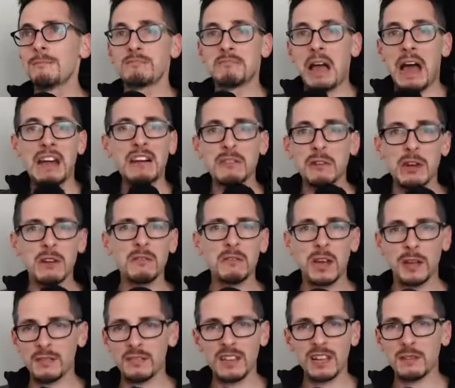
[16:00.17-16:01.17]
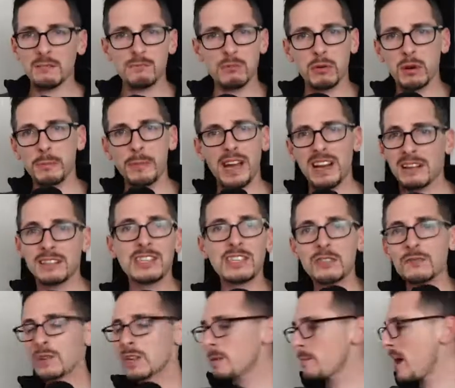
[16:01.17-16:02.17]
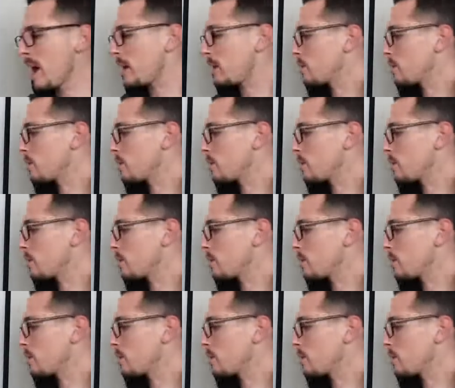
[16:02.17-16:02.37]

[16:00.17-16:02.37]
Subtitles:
I don't know. I think I put it back. It doesn't really matter,